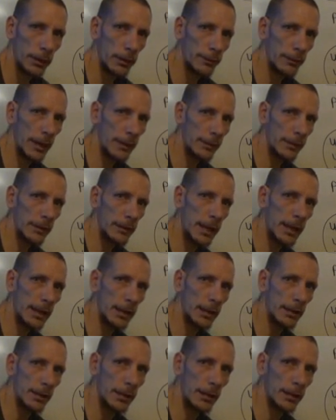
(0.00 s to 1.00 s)
You've never
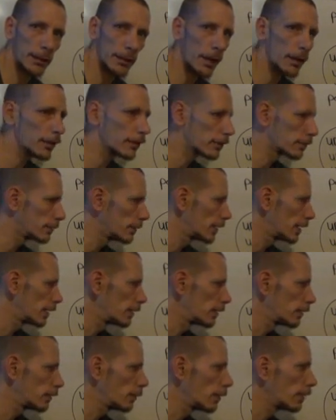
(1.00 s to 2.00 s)
taken the acknowledgement
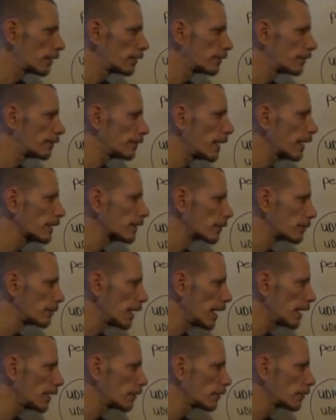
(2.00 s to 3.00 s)
that you are in fact a
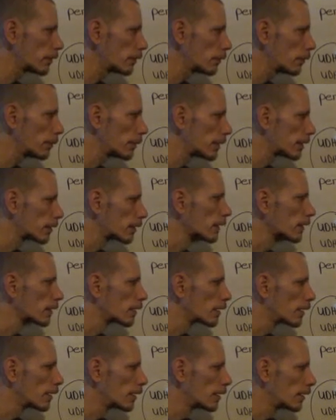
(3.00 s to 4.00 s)
man or a woman,
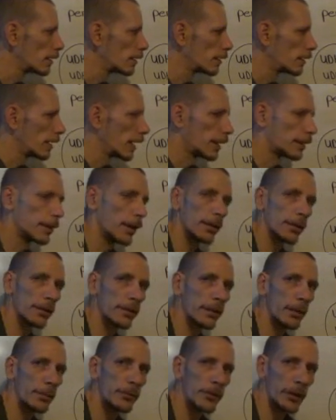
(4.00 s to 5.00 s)
and not a
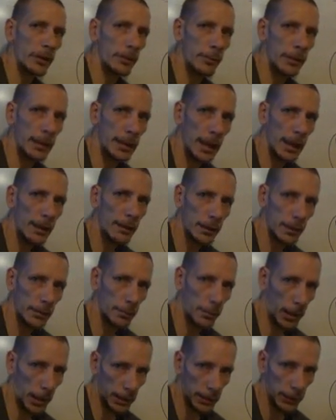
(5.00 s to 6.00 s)
subject being held
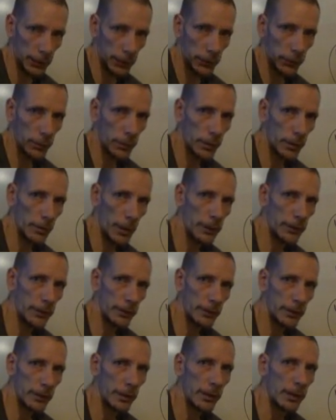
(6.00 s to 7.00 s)
in bondage to Her
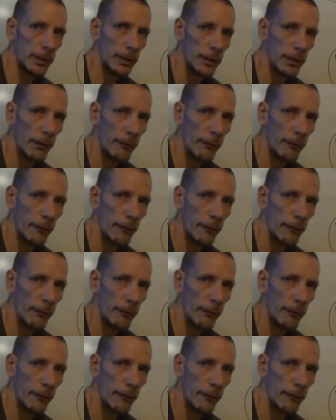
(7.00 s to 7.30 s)
Majesty.